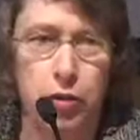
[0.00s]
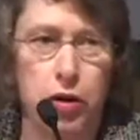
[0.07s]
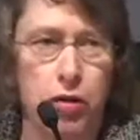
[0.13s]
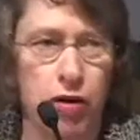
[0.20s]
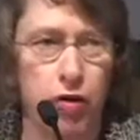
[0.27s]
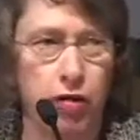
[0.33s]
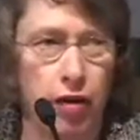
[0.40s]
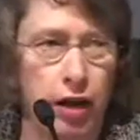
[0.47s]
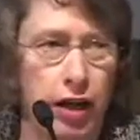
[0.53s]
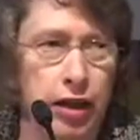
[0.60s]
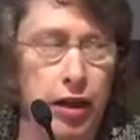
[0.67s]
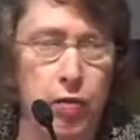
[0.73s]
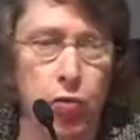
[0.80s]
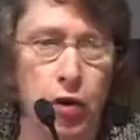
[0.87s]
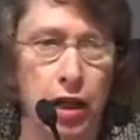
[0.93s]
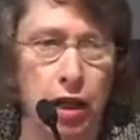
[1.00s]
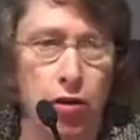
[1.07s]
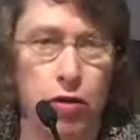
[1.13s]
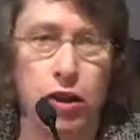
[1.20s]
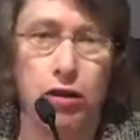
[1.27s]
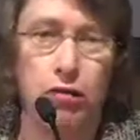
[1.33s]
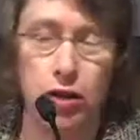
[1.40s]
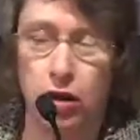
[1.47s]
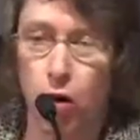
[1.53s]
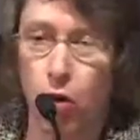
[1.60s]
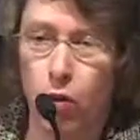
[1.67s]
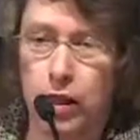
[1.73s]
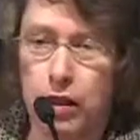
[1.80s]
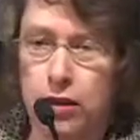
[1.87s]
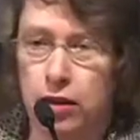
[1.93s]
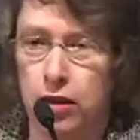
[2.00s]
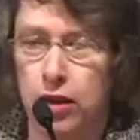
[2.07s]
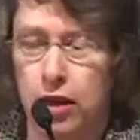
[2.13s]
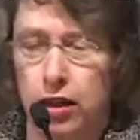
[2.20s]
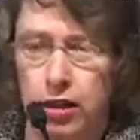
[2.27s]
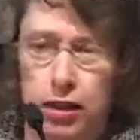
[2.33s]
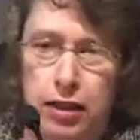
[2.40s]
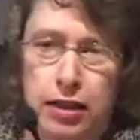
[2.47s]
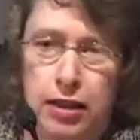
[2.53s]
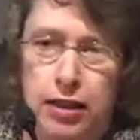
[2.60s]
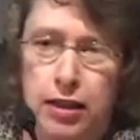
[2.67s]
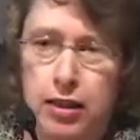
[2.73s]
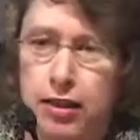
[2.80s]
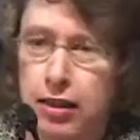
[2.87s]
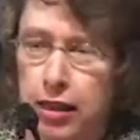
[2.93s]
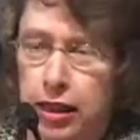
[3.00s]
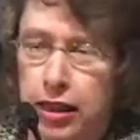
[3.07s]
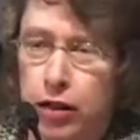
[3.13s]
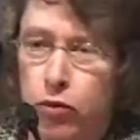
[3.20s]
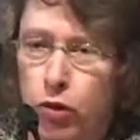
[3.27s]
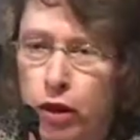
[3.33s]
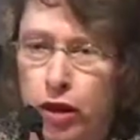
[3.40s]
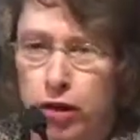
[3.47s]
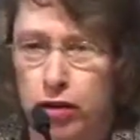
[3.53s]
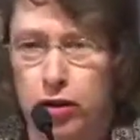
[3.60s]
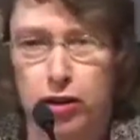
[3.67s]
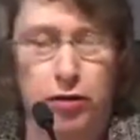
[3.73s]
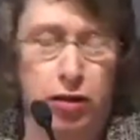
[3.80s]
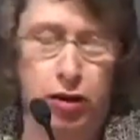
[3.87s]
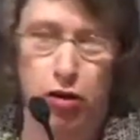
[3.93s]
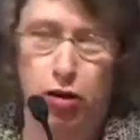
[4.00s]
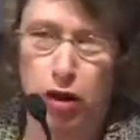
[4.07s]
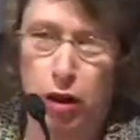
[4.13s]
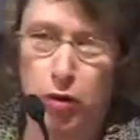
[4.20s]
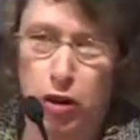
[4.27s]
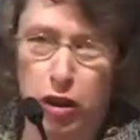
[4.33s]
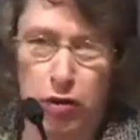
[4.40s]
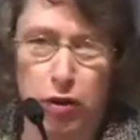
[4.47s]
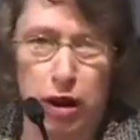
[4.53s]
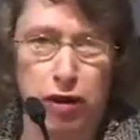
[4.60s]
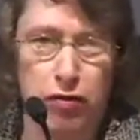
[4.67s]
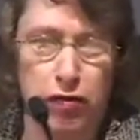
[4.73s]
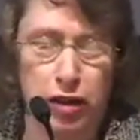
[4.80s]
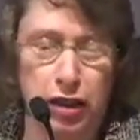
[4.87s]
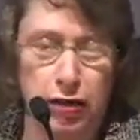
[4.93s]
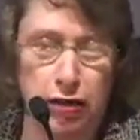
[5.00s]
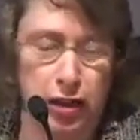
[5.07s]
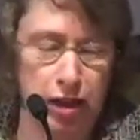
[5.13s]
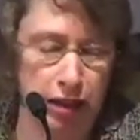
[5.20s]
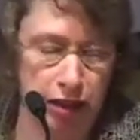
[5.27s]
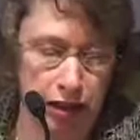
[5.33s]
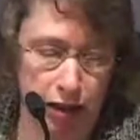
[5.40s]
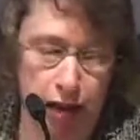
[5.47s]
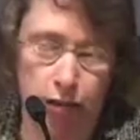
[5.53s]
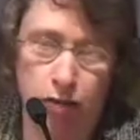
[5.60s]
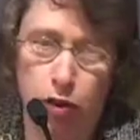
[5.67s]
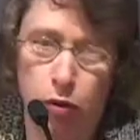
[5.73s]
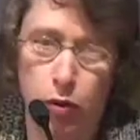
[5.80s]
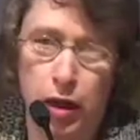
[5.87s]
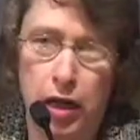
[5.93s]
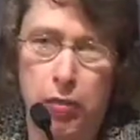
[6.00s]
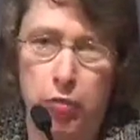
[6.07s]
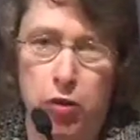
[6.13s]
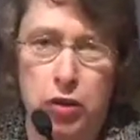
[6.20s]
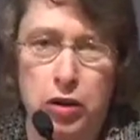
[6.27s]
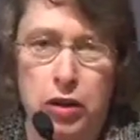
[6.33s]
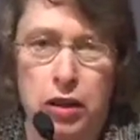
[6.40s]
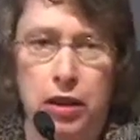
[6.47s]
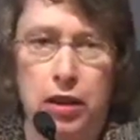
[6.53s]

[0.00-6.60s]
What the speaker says: You can find them without even going to the city where your subject might have lived and left their papers.